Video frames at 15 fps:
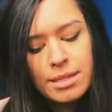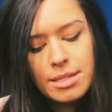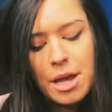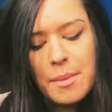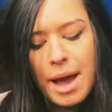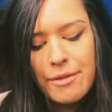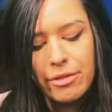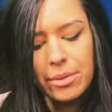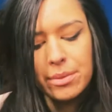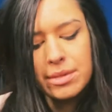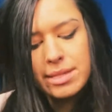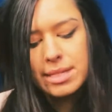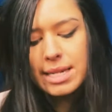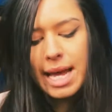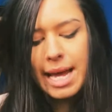So
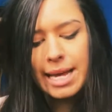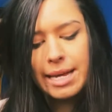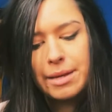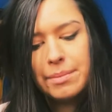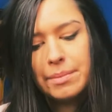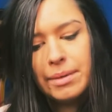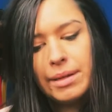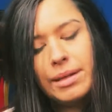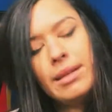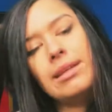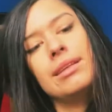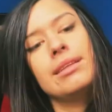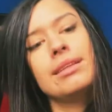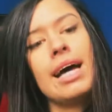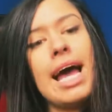everyone's name
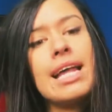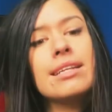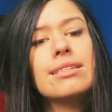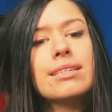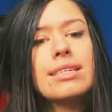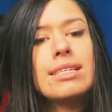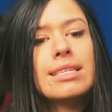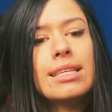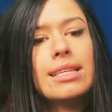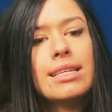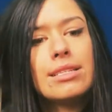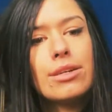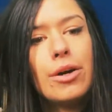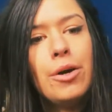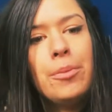that entered is in
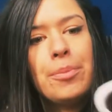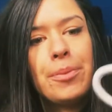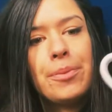this cup.